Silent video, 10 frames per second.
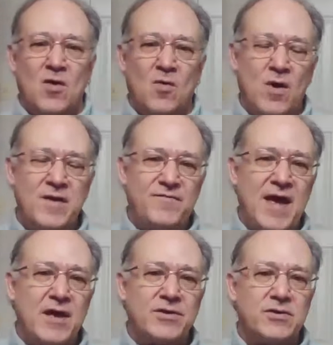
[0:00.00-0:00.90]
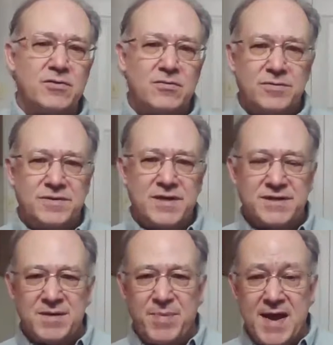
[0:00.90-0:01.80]
What value does
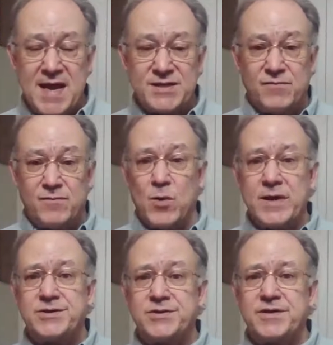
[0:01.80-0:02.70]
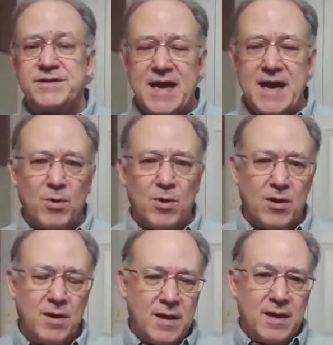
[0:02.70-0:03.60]
Onpassive bring to the
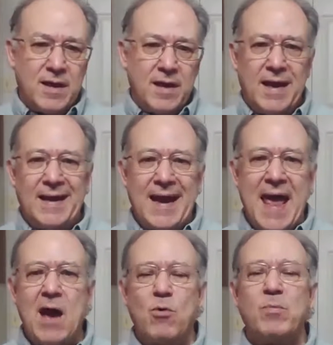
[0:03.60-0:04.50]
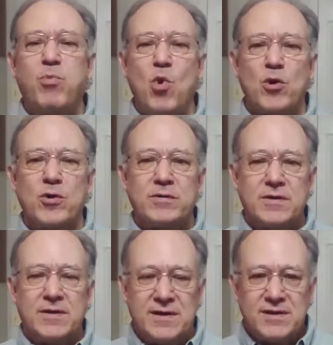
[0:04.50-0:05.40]
table, and how important
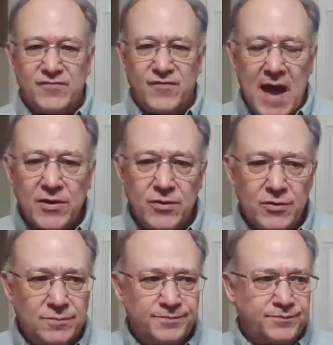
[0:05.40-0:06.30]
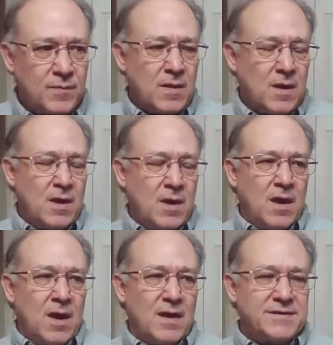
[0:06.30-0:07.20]
is value?
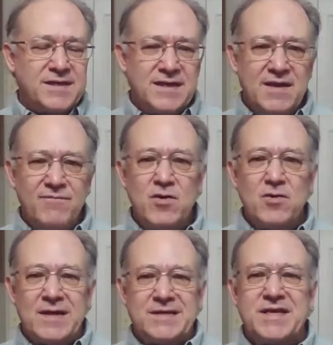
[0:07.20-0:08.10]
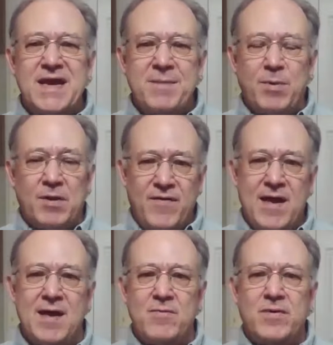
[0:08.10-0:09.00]
To give you an example of
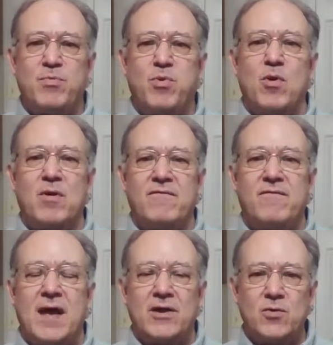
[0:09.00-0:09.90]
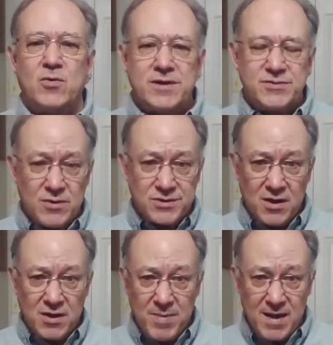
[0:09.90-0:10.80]
how important value is, I want to
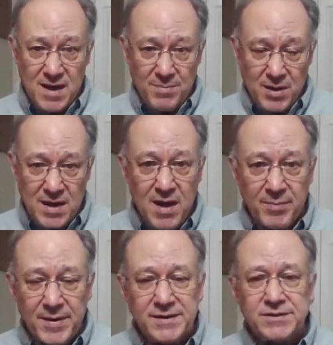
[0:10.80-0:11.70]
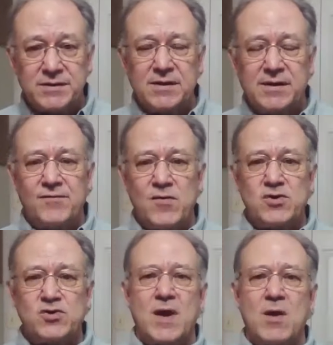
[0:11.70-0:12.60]
talk about a couple of companies. And the
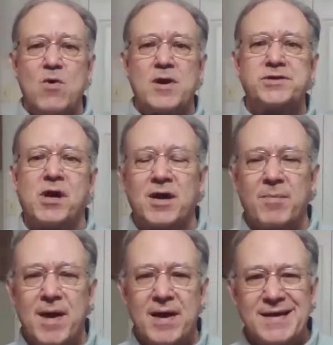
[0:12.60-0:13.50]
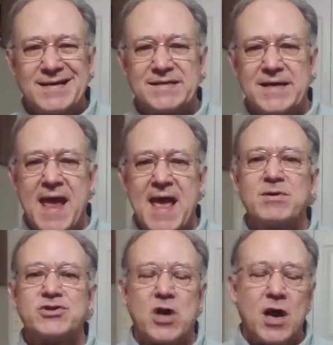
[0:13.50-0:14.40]
first one I want to talk about is
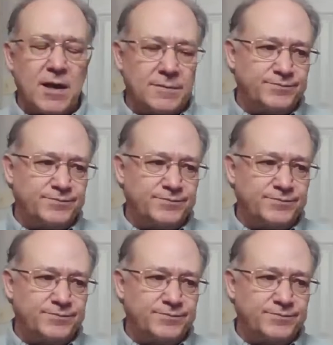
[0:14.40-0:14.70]
Amazon.